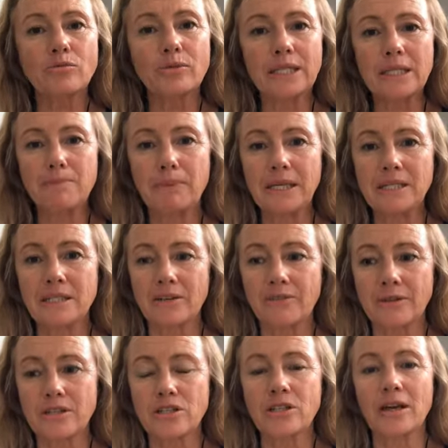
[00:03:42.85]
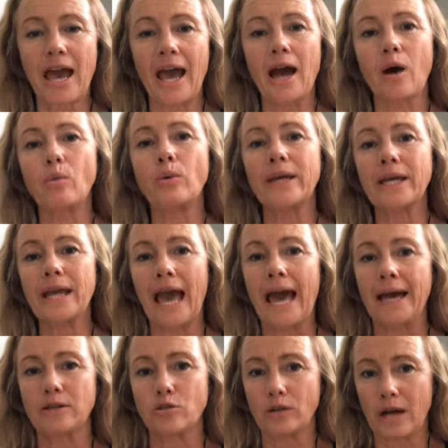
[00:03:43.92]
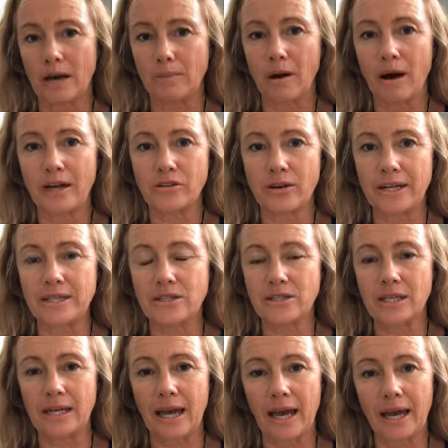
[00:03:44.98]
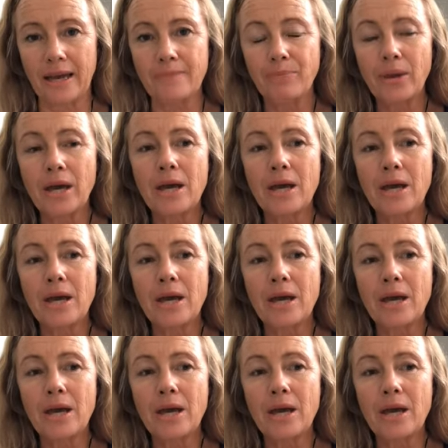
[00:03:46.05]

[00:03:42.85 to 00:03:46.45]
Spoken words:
really big difference to how we handle carbohydrates today.